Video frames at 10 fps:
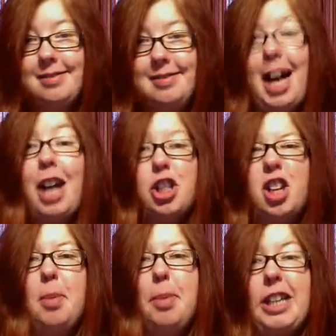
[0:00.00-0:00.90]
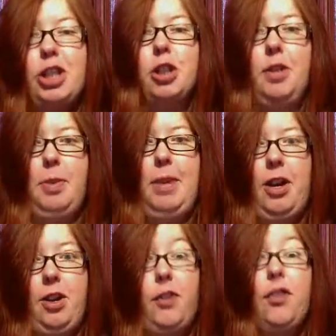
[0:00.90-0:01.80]
I'll show you the picture of the
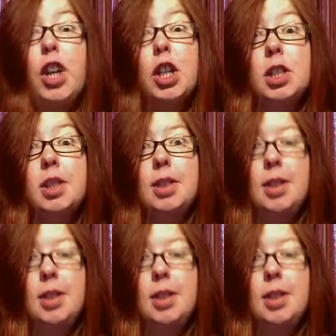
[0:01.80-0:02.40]
pattern first.